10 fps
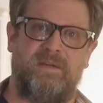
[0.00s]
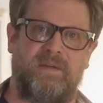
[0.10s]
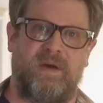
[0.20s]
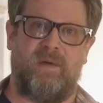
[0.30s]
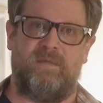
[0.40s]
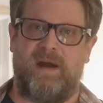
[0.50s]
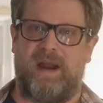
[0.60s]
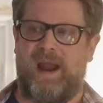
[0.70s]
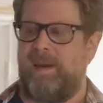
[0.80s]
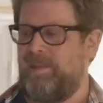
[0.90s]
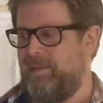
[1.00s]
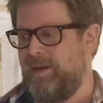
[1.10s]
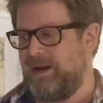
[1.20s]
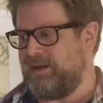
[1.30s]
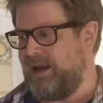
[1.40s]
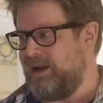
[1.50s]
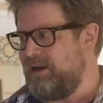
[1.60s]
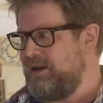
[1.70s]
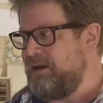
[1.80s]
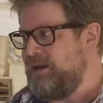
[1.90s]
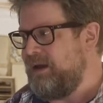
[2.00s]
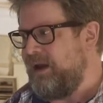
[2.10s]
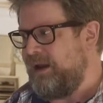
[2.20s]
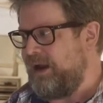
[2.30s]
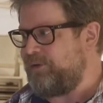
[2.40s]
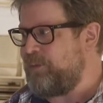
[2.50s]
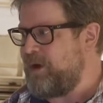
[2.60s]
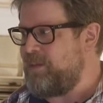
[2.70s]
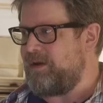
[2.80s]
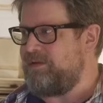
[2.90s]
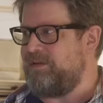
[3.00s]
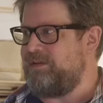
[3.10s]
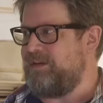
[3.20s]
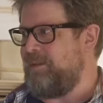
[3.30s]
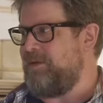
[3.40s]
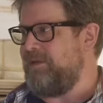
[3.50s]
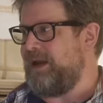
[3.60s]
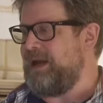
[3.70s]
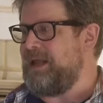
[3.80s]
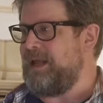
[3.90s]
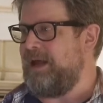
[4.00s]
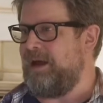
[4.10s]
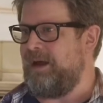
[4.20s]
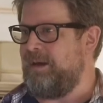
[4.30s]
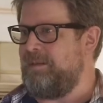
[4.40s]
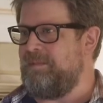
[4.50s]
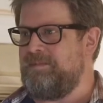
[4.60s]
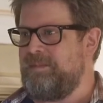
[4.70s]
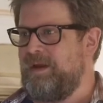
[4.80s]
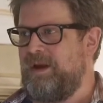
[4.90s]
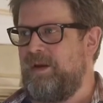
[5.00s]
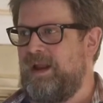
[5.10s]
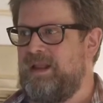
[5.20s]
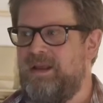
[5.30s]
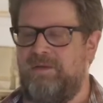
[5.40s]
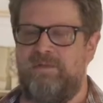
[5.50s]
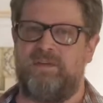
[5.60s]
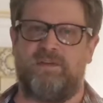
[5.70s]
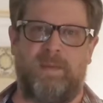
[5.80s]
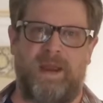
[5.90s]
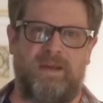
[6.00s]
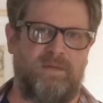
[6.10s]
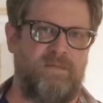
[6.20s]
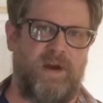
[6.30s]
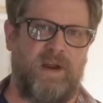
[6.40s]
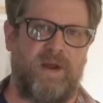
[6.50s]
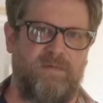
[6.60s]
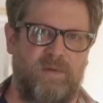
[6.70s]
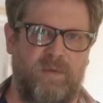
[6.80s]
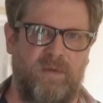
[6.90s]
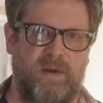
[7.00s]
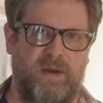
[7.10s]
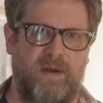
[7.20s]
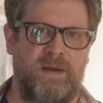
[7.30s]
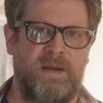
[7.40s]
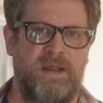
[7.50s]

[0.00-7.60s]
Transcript: So I'm very happy about that. And that's pretty much the sum of it. You know, I love this space. I'm very comfortable in here.